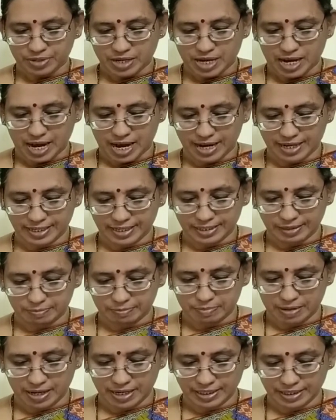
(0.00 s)
and it
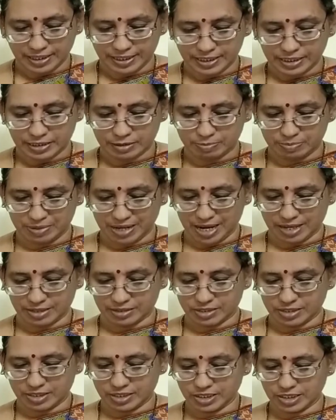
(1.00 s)
bent its
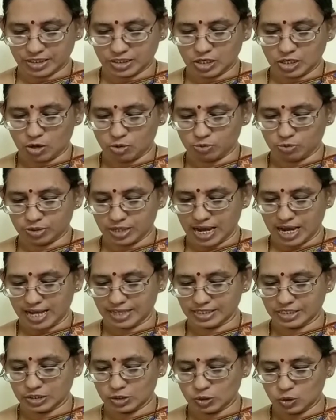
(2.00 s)
branches down as
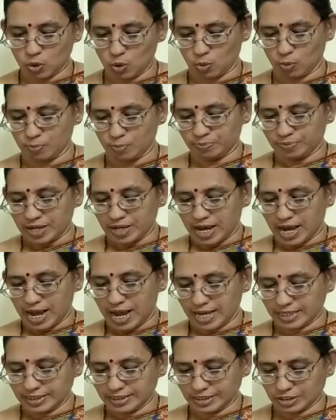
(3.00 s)
low
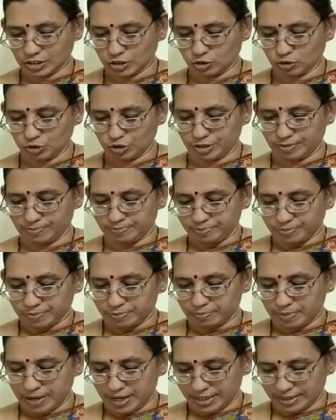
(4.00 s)
as it could.
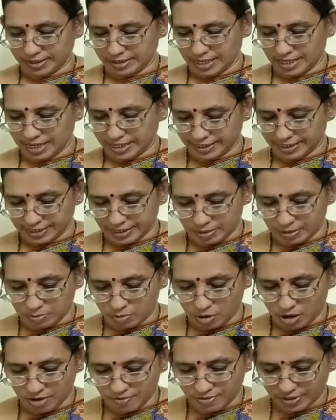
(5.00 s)
But the little
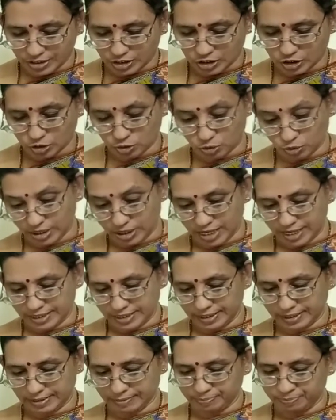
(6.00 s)
boy was too
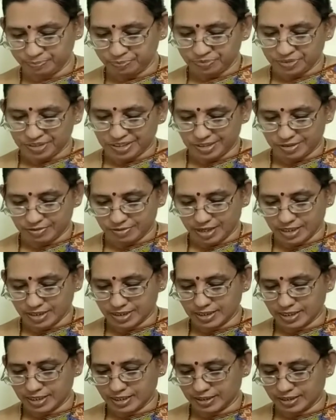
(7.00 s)
tiny. It was
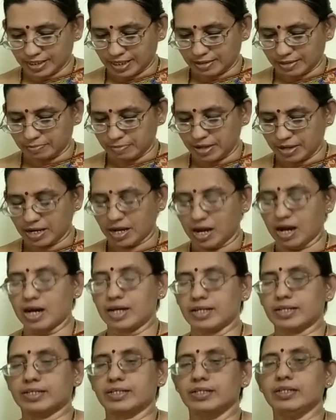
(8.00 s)
then that my
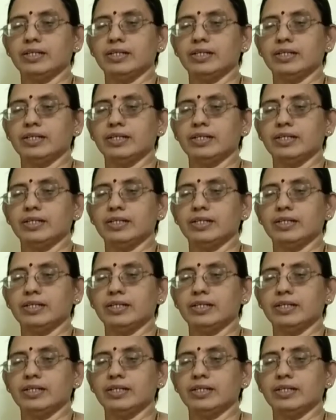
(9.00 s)
heart